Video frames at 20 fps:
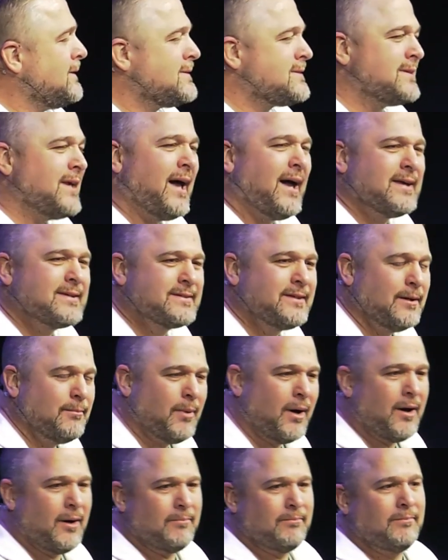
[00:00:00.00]
Sized
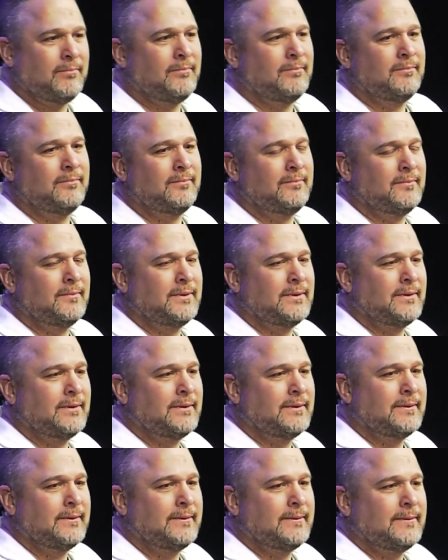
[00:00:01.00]
him up.
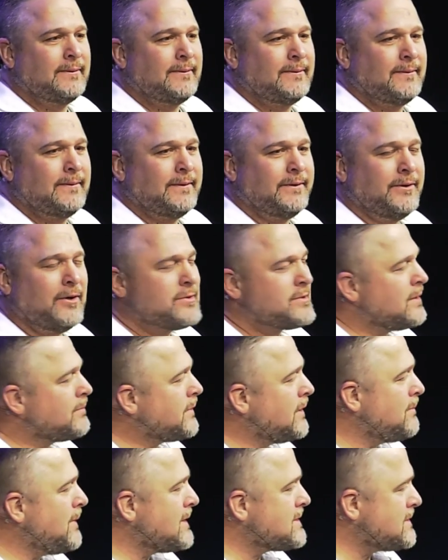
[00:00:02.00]
You know
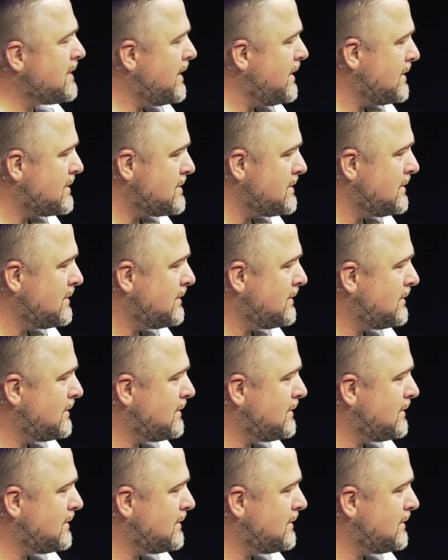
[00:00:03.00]
something about snakes?